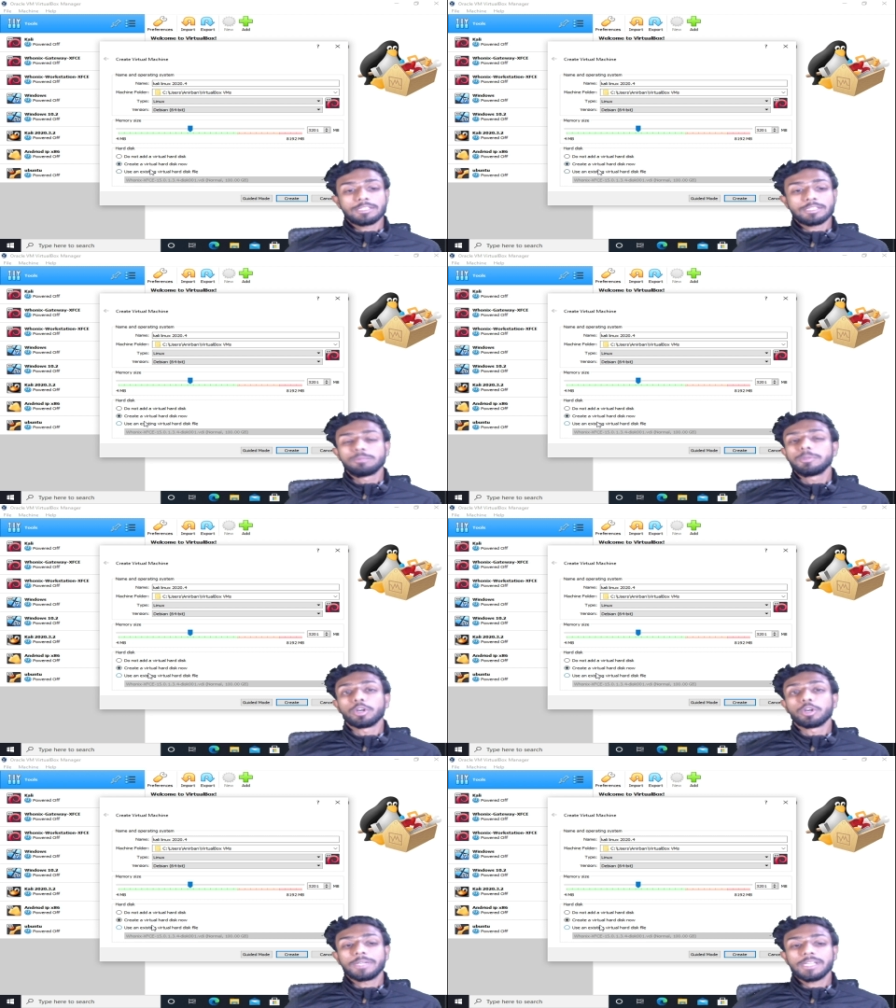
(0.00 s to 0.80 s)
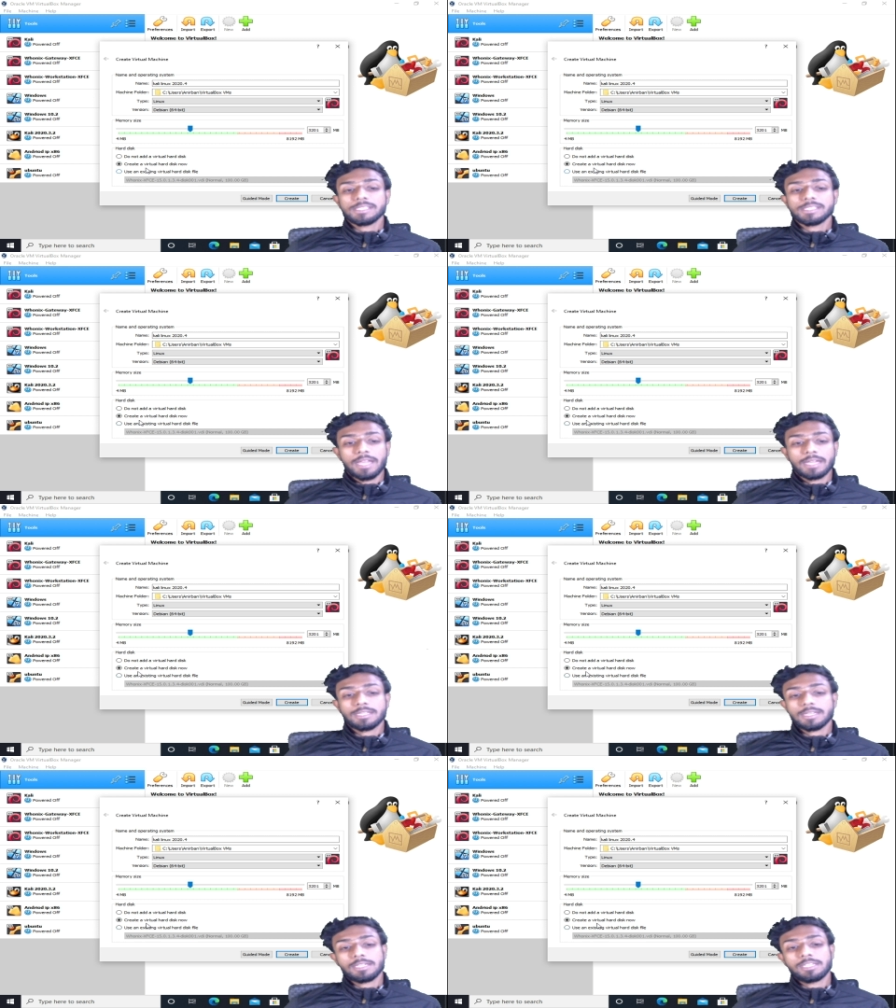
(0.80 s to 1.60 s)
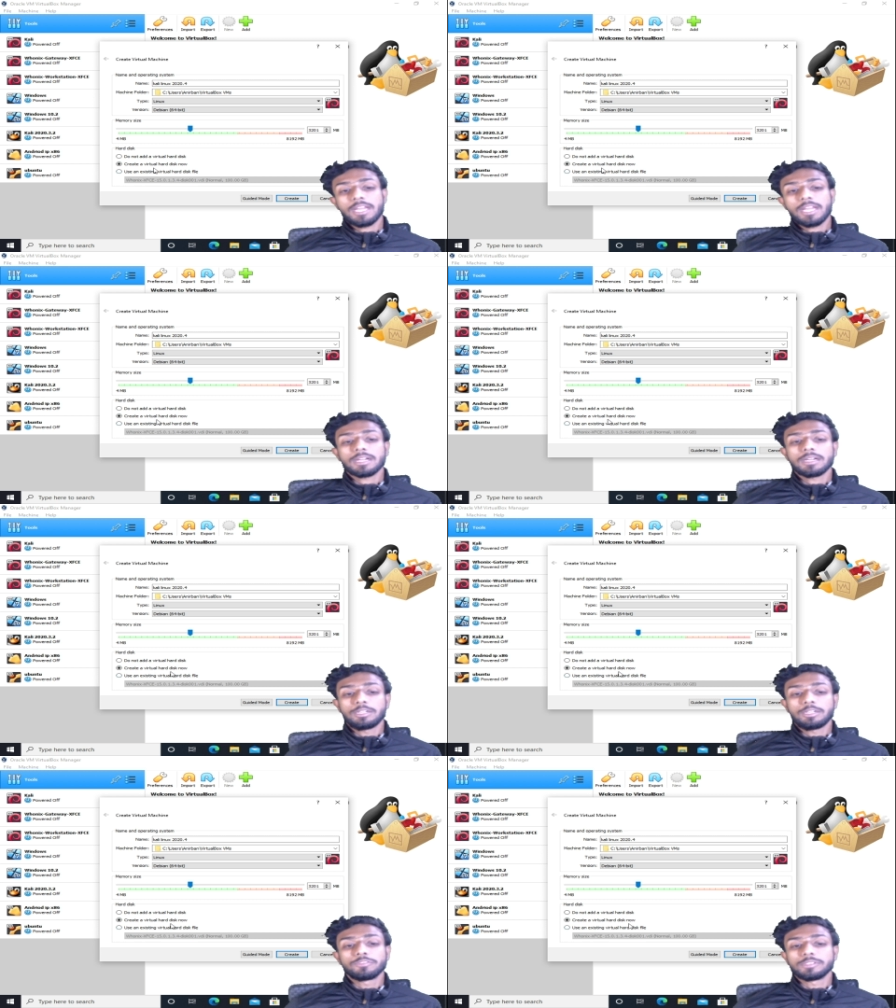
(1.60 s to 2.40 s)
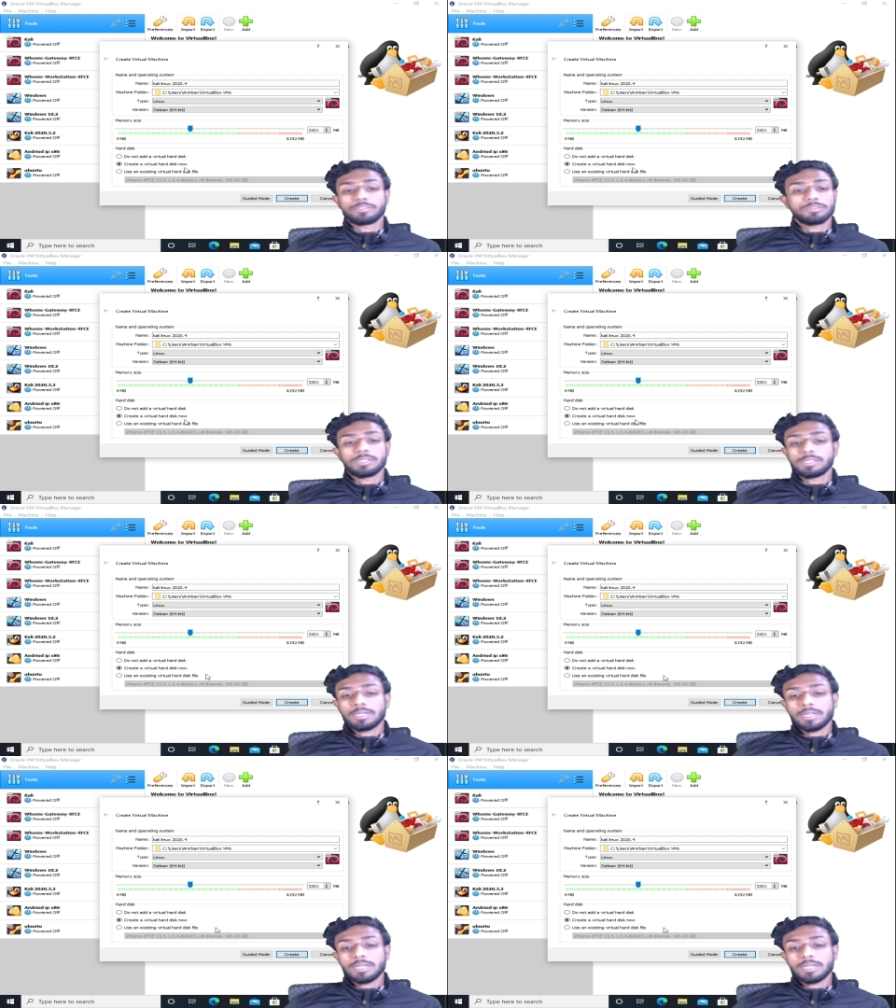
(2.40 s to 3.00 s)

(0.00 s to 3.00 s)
this will be automatically selected create a new virtual